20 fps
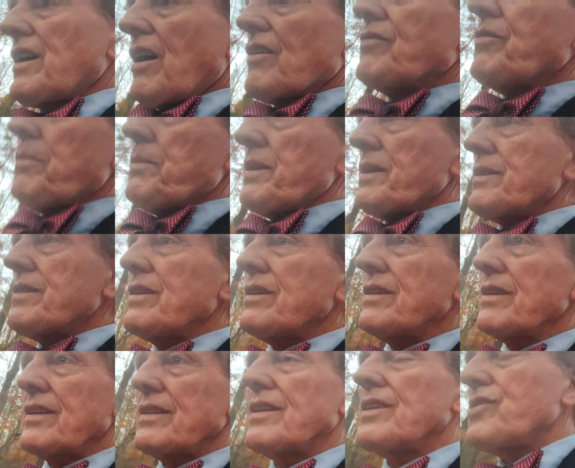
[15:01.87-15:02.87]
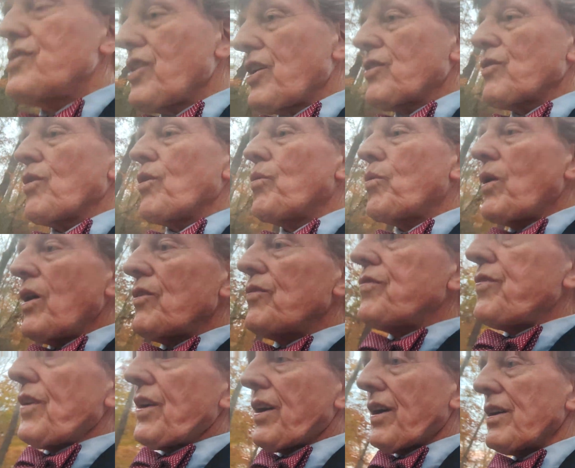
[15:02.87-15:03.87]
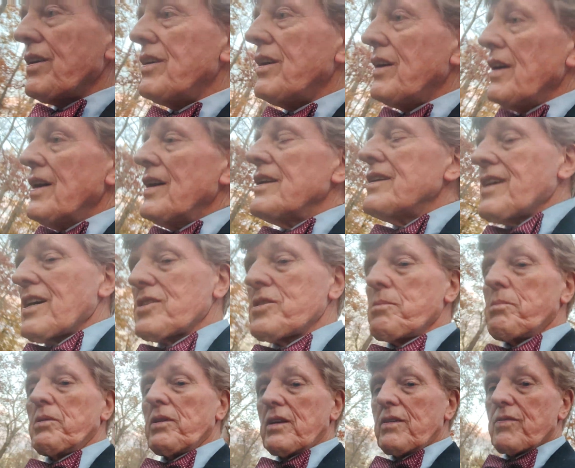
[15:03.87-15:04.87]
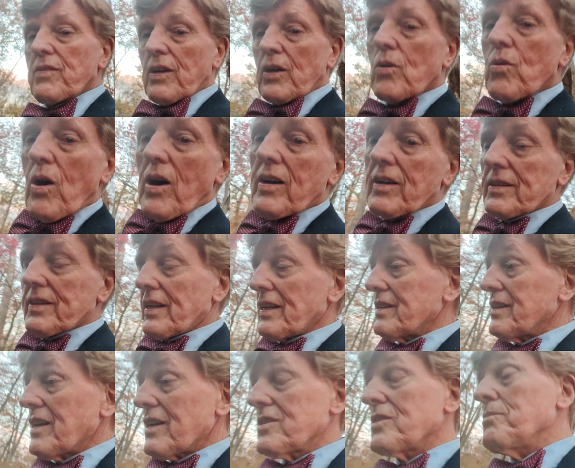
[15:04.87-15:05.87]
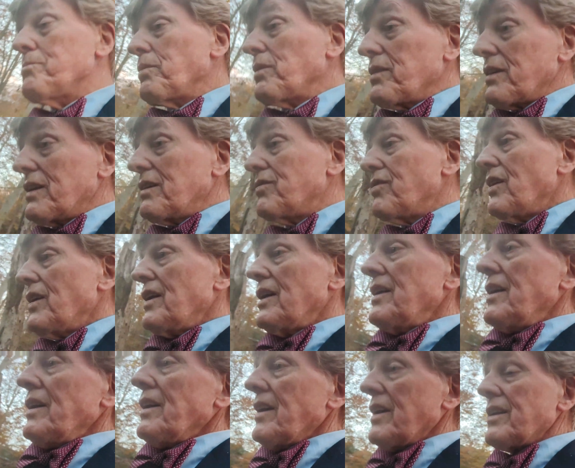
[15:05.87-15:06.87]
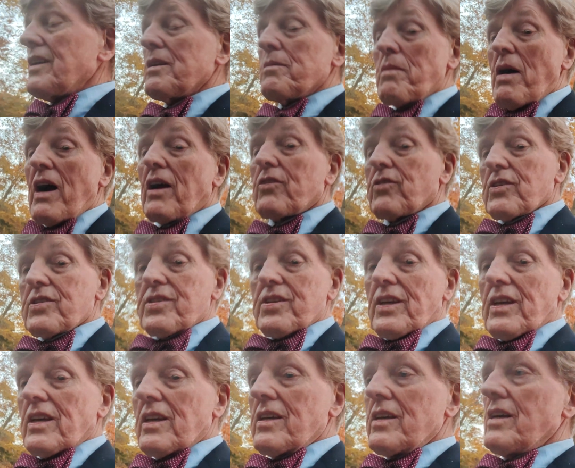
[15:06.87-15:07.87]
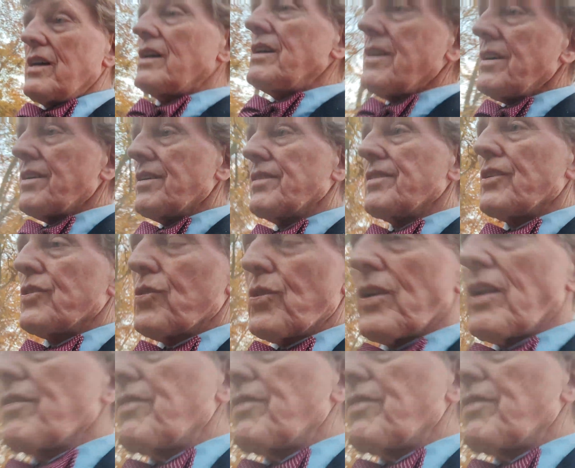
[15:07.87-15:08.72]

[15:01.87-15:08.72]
government, in the general welfare, doesn't believe in equality, and doesn't believe in a democracy, they're doing